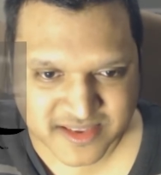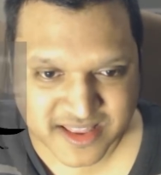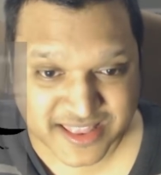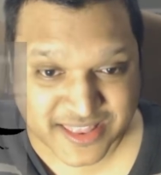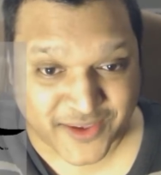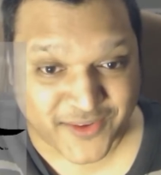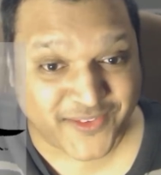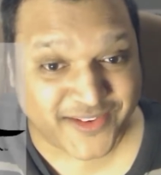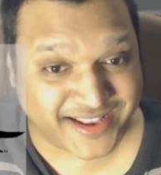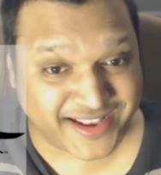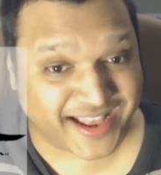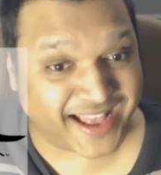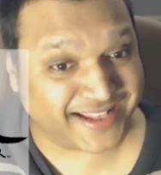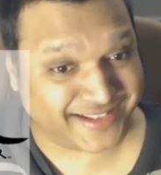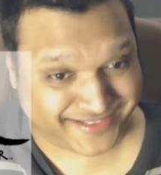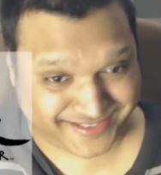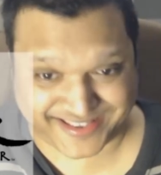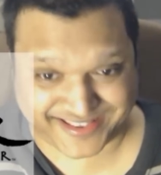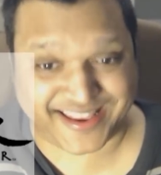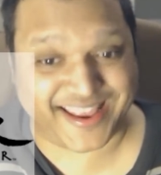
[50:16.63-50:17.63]
The
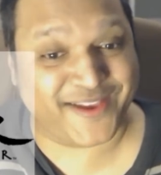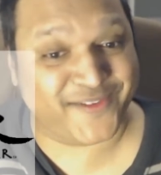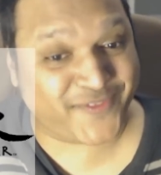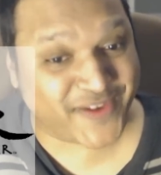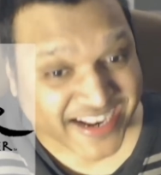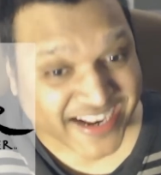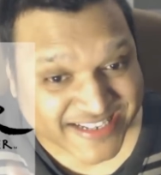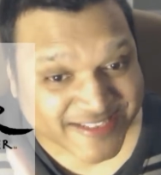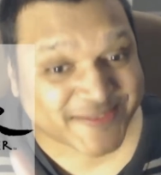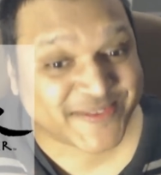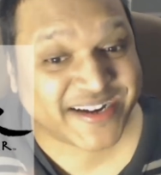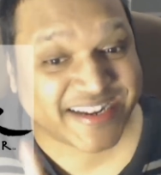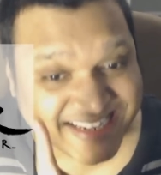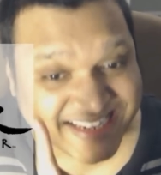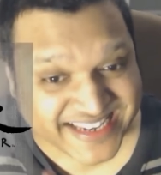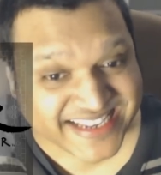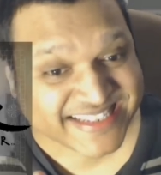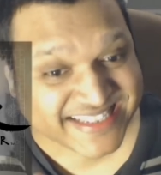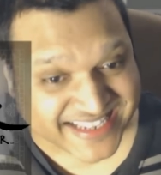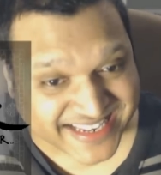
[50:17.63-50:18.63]
effects were
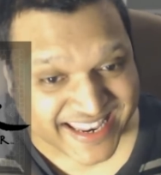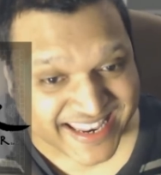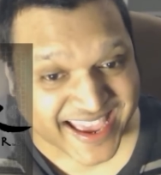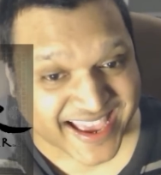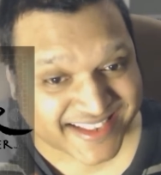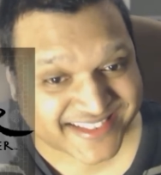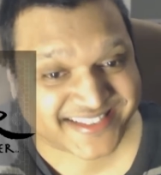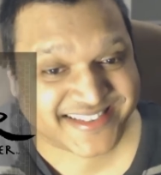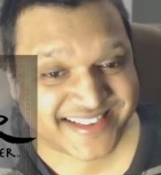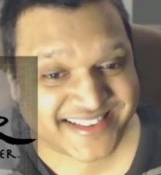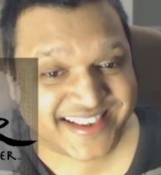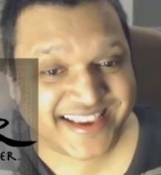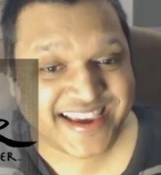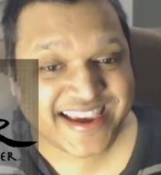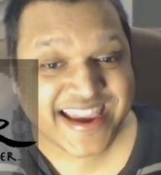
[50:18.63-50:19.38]
decent, yes.